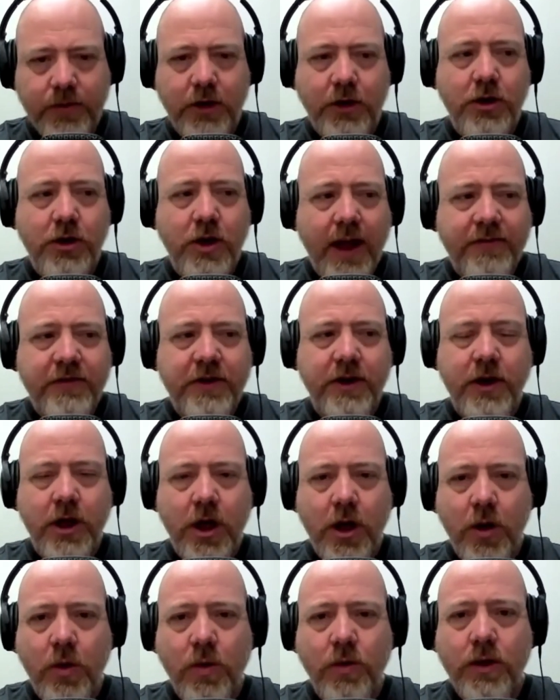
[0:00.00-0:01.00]
you have to
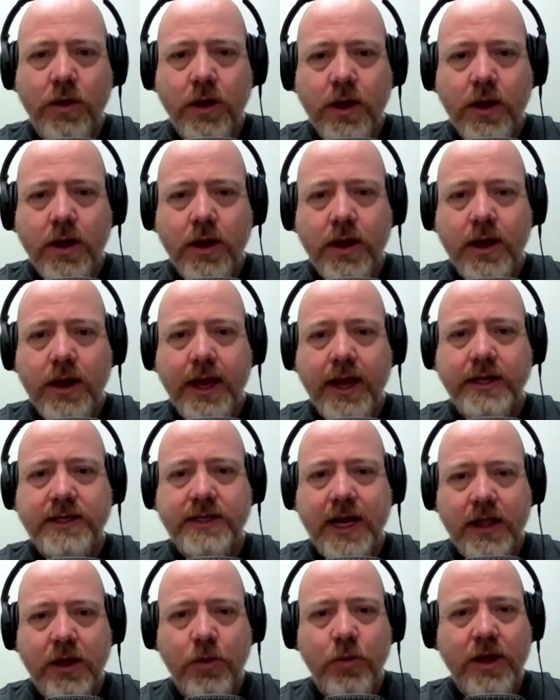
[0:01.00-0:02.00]
know
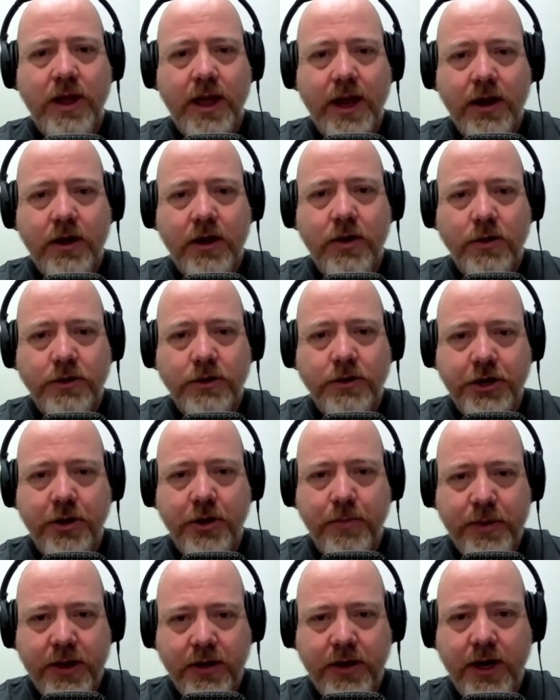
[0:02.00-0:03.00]
exactly what kind of culture
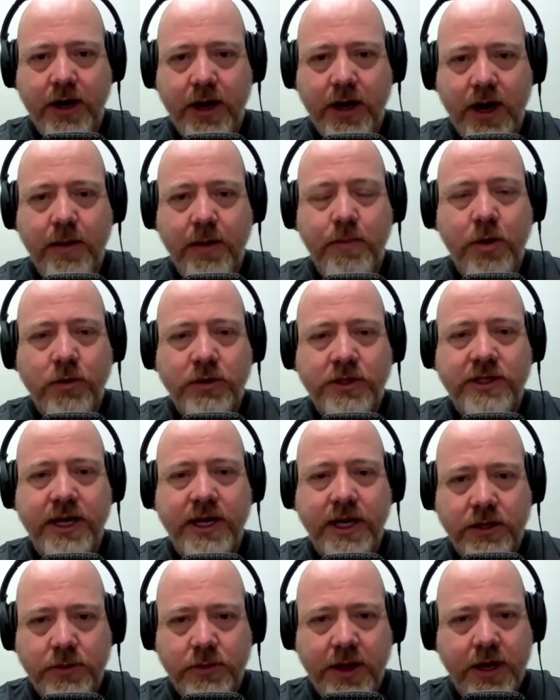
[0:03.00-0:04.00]
you're building and most
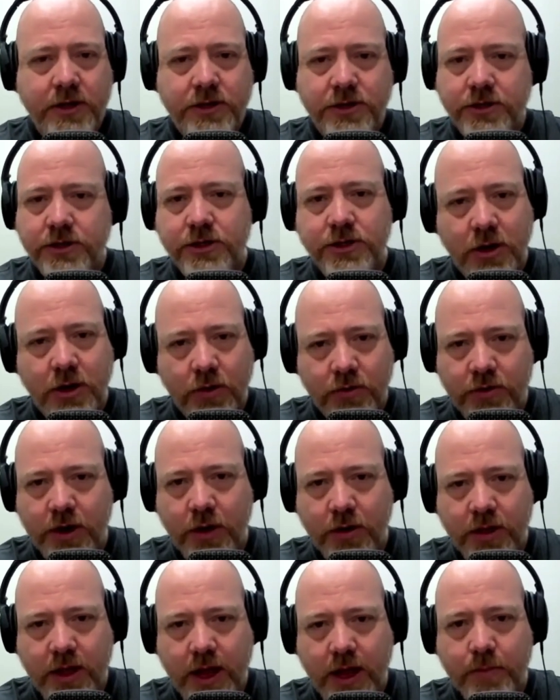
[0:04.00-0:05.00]
sales managers don't
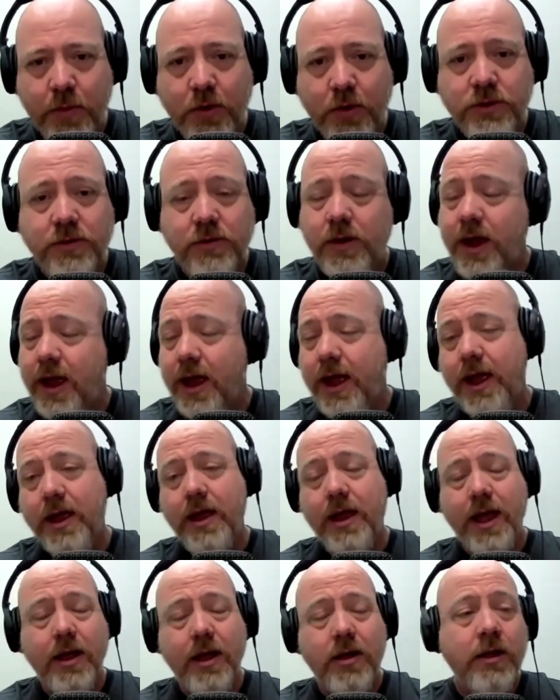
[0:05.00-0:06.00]
know that most
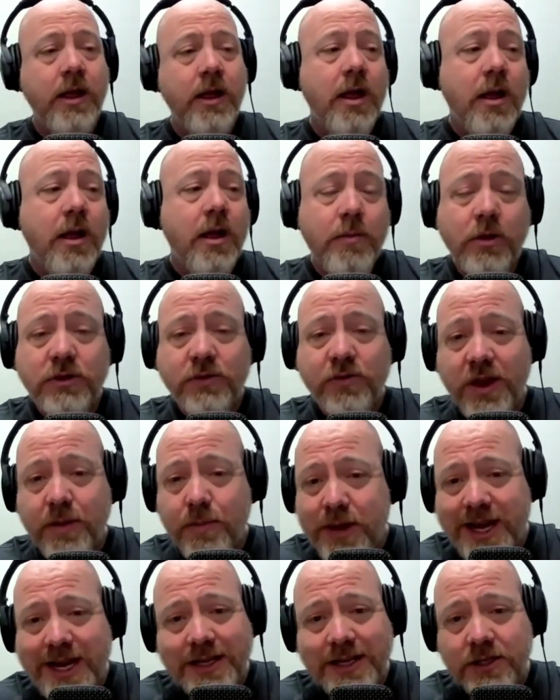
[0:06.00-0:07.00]
hell most
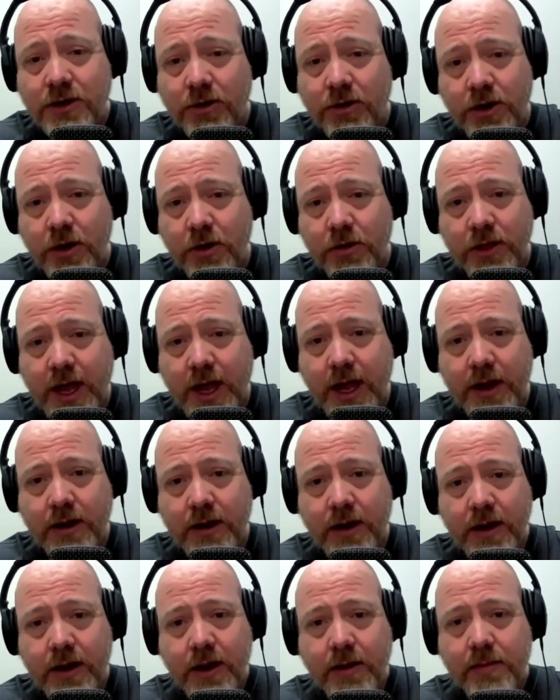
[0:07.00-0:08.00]
vps don't know that
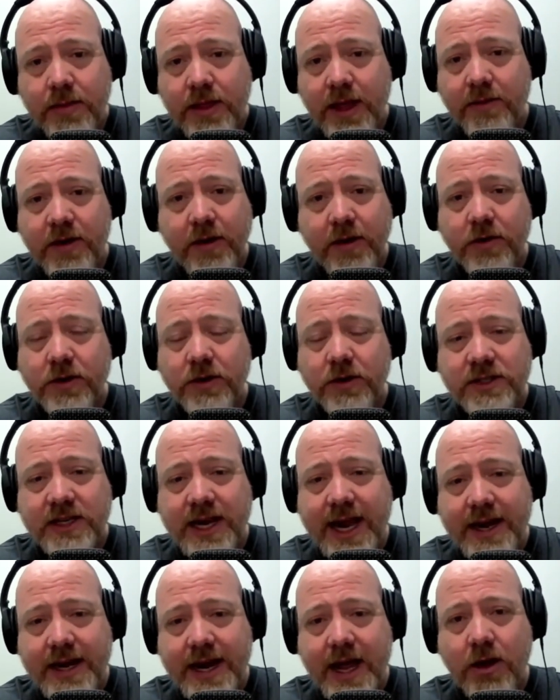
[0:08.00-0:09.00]
they've never
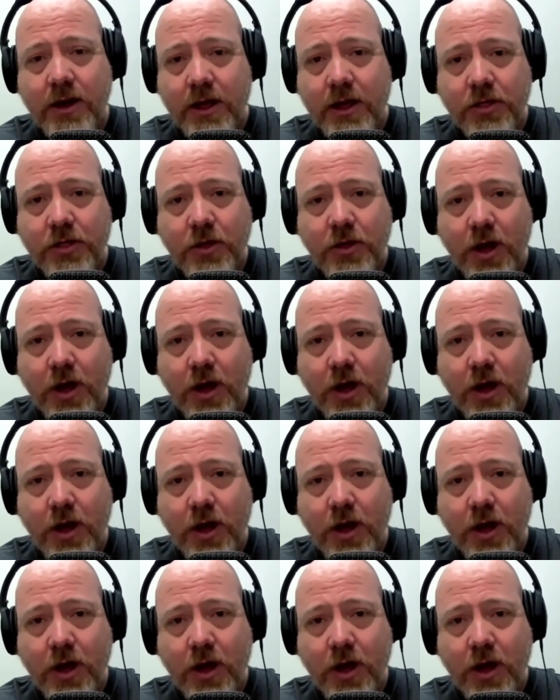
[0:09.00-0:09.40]
sat down and